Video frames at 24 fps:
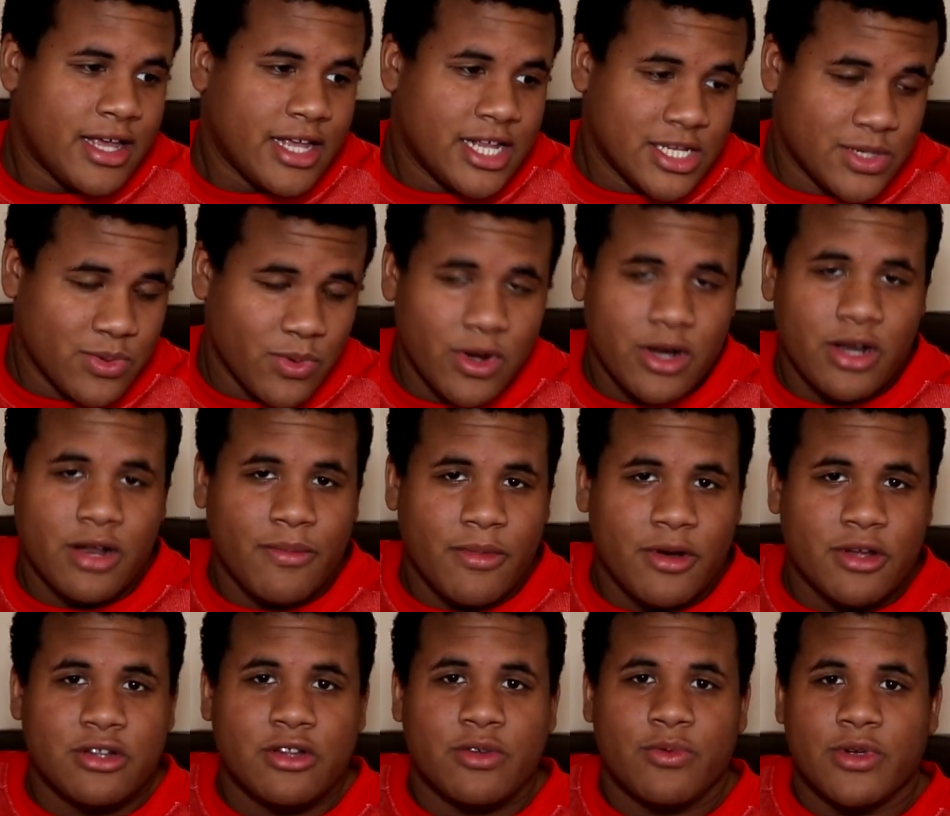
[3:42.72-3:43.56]
It's one of the
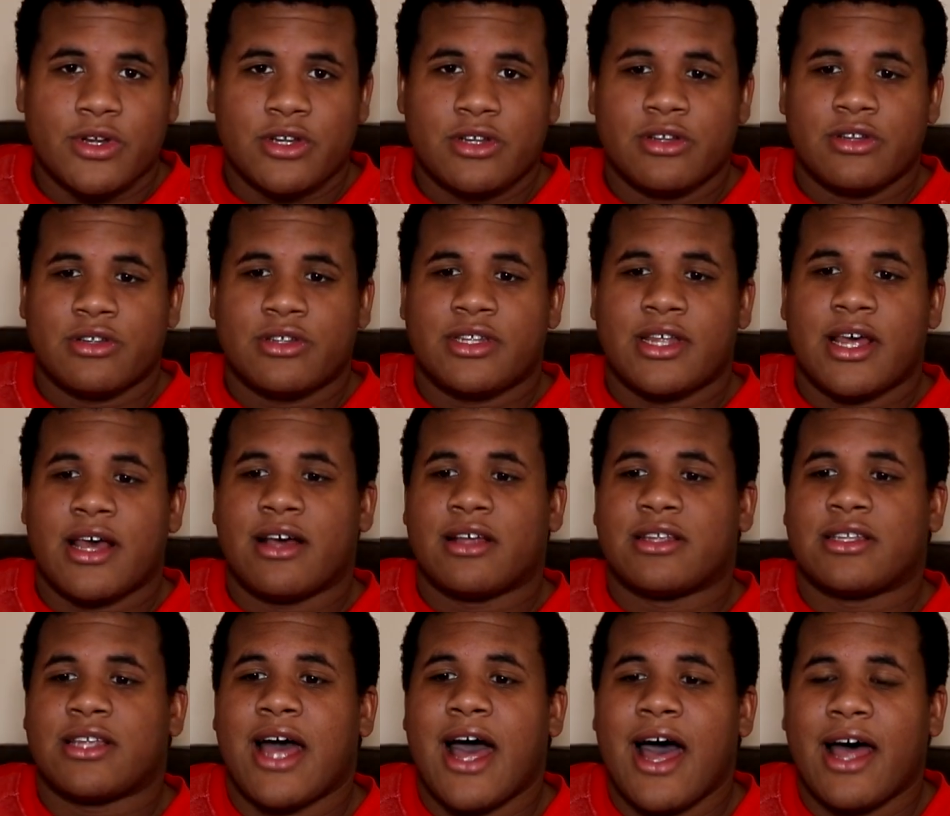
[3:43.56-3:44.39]
most original
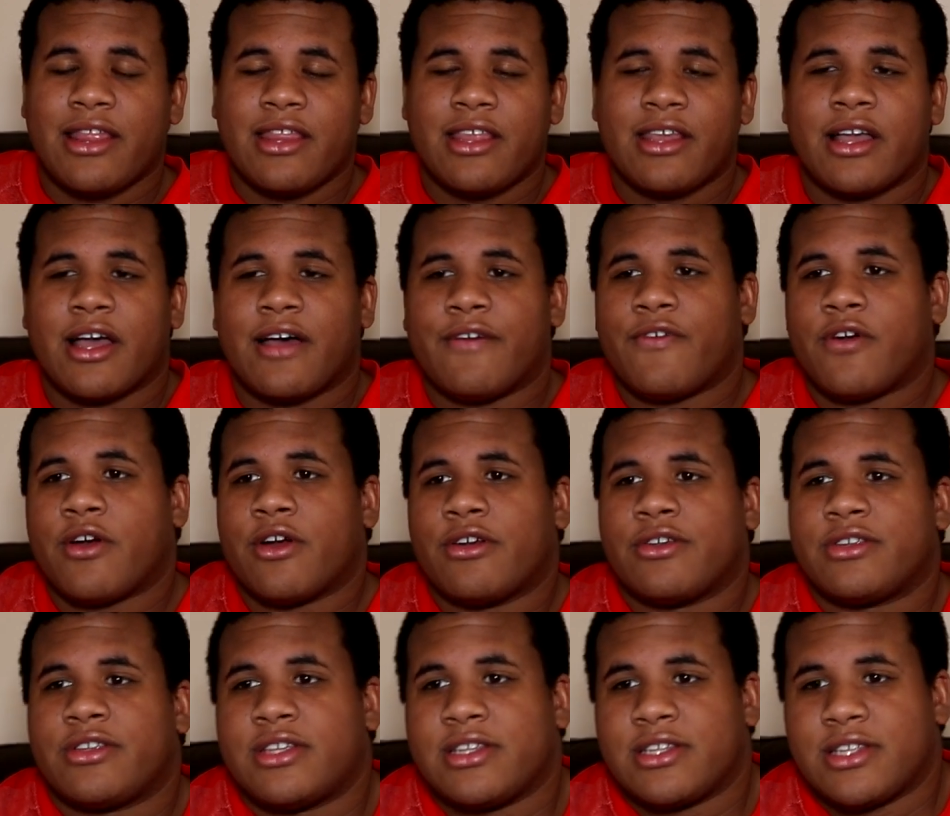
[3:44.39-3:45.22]
sounds I think I've
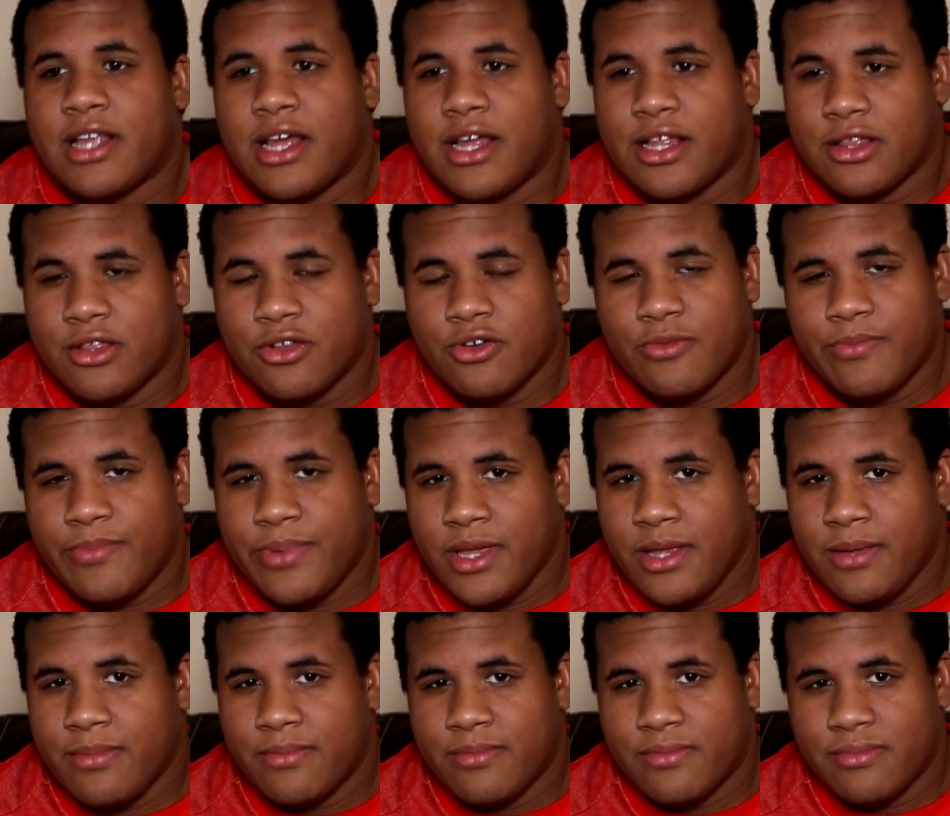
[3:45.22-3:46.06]
heard since like Lil
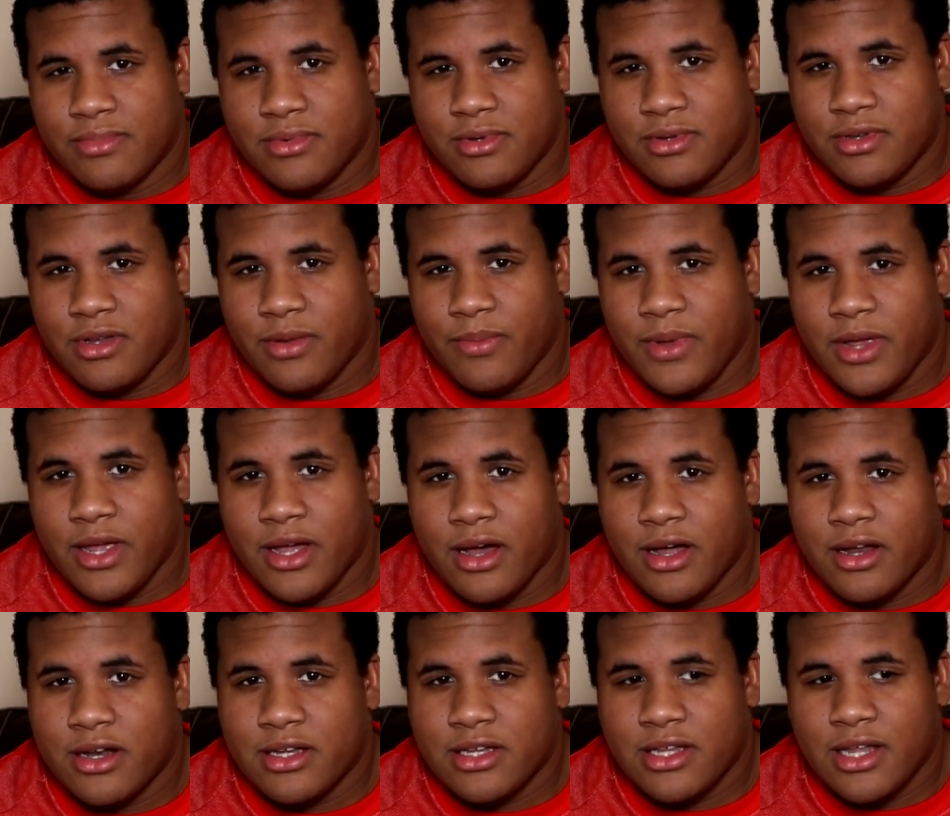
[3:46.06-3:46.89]
Peep, to be
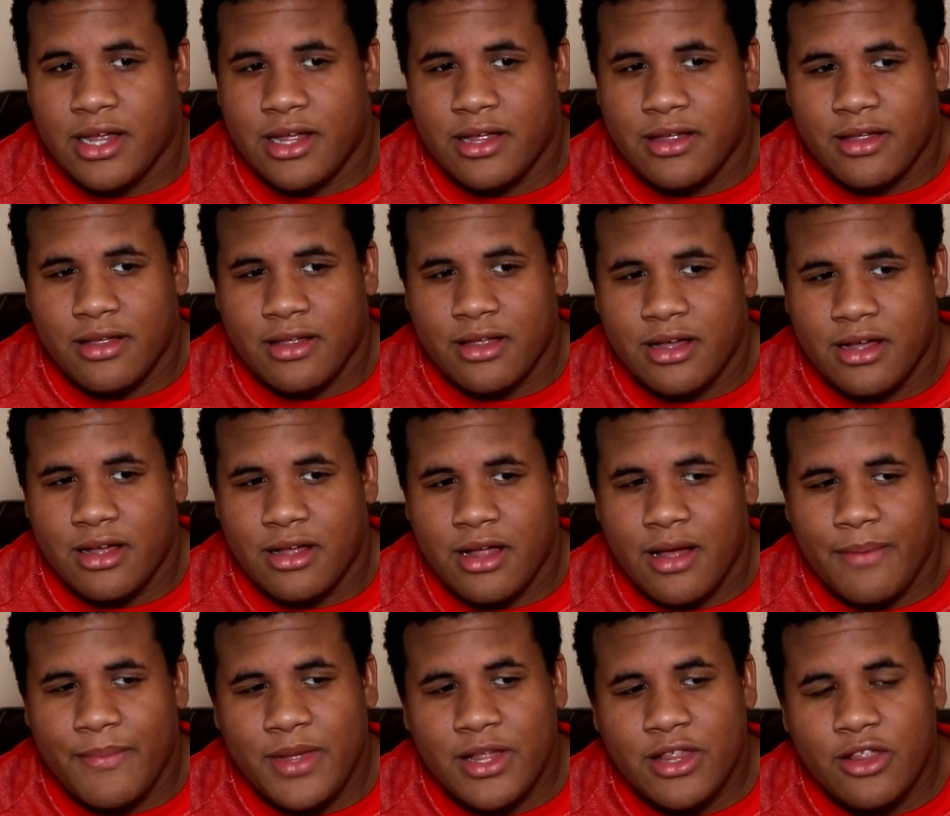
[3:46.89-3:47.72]
honest. Like,
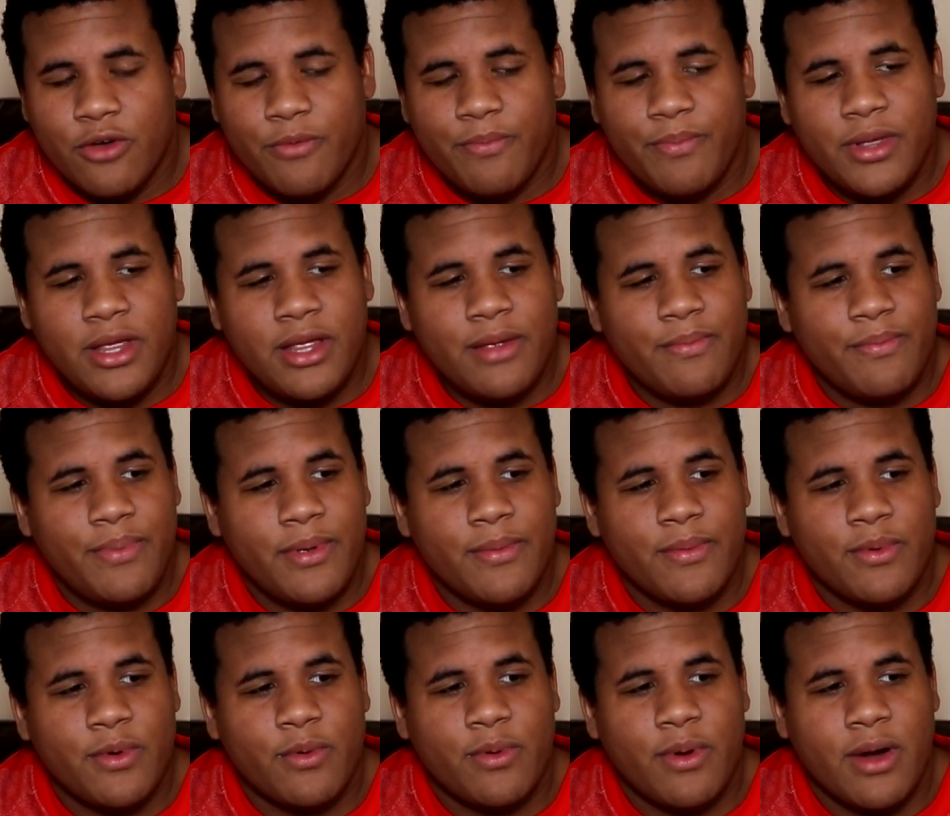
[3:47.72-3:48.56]
I mean, Lil Peep,
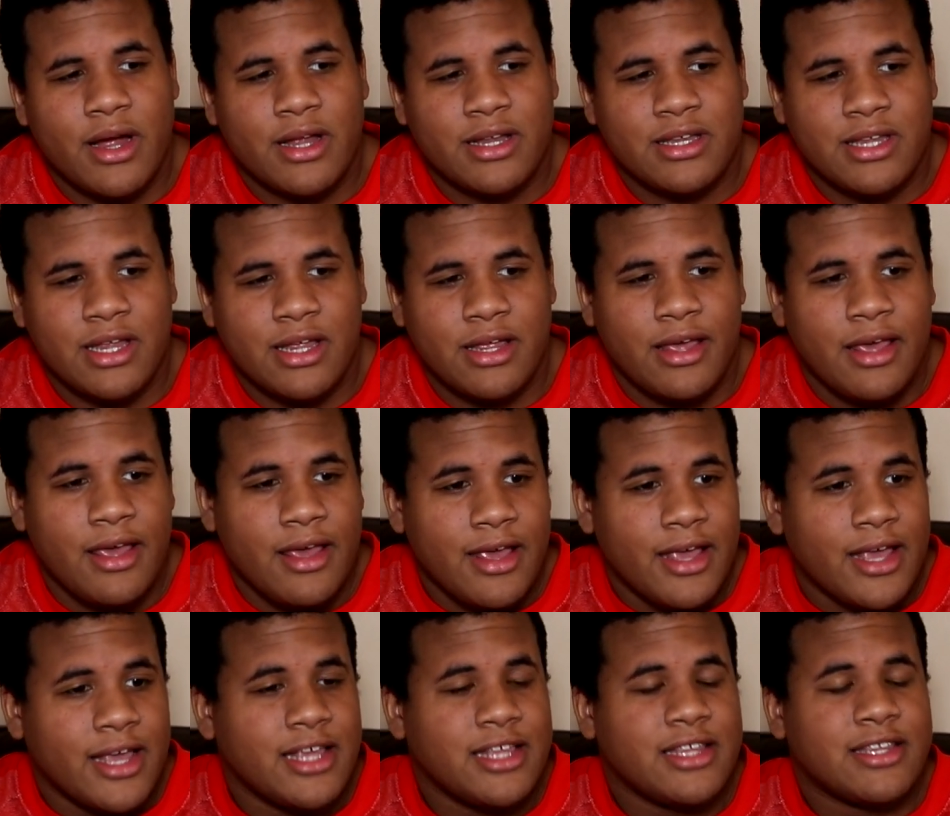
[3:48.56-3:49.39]
people will probably say
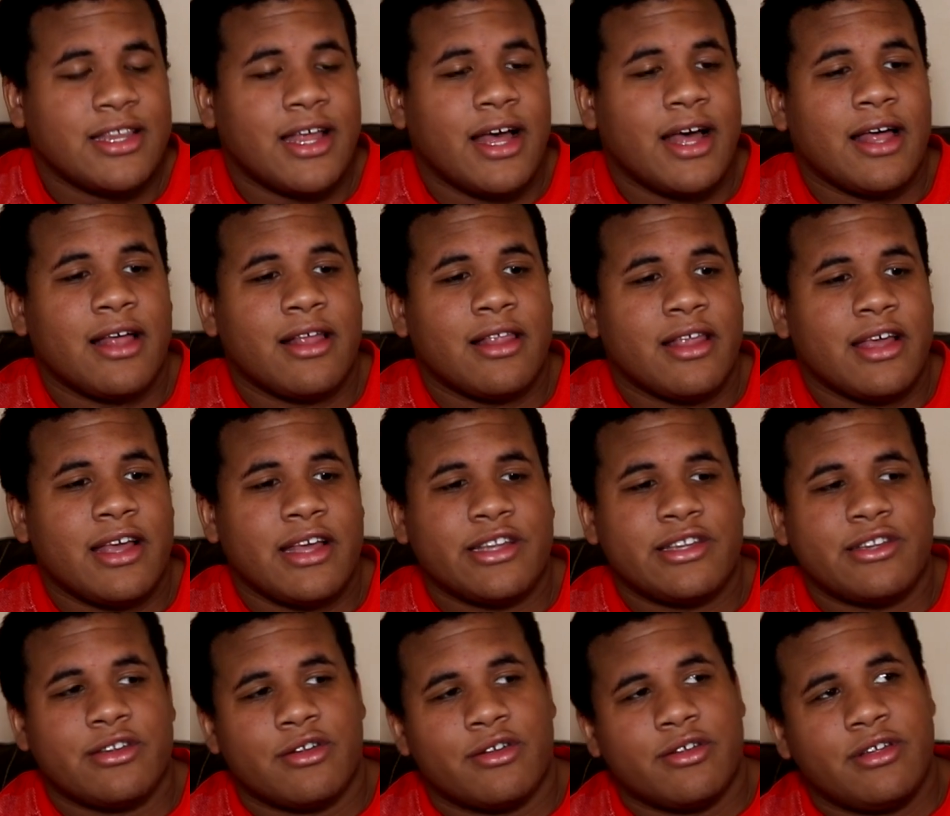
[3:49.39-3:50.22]
he's not a
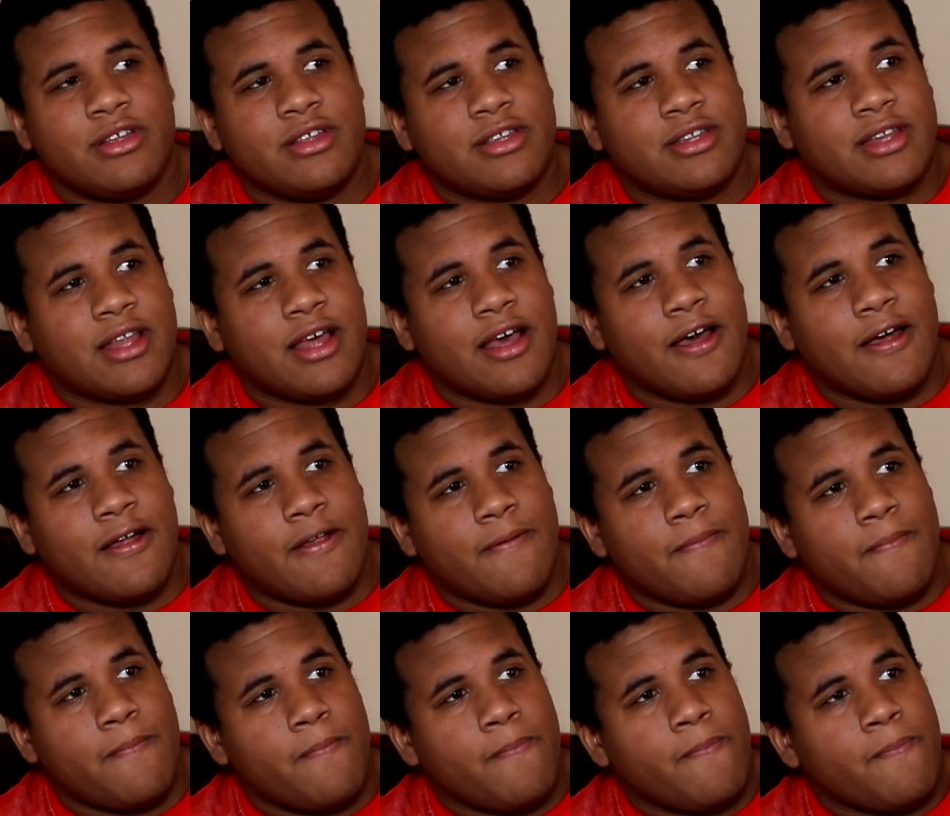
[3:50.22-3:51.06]
legend or he's not